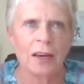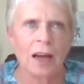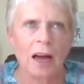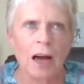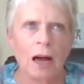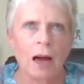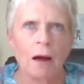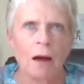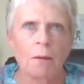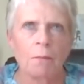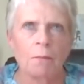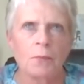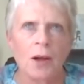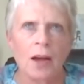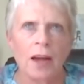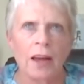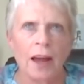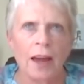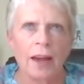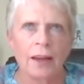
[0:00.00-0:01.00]

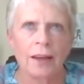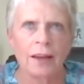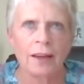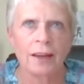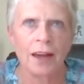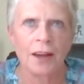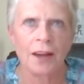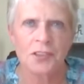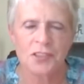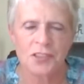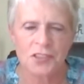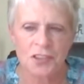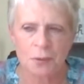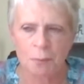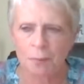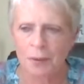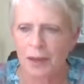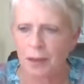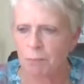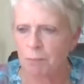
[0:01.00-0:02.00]
And I guess to
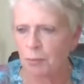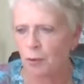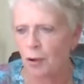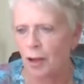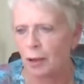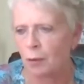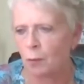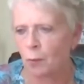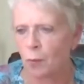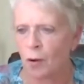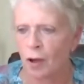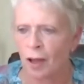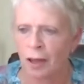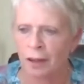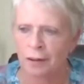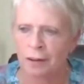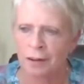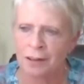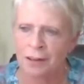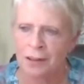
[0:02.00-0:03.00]
pinpoint
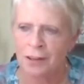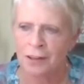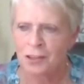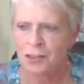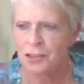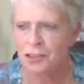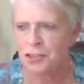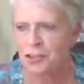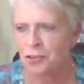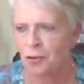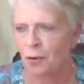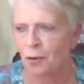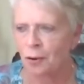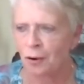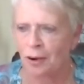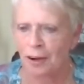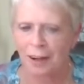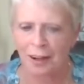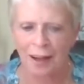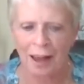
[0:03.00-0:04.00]
one
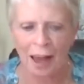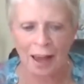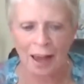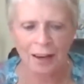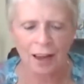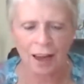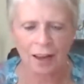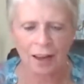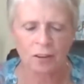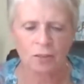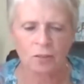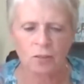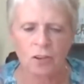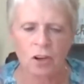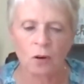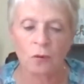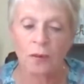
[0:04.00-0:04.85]
story, I don't know.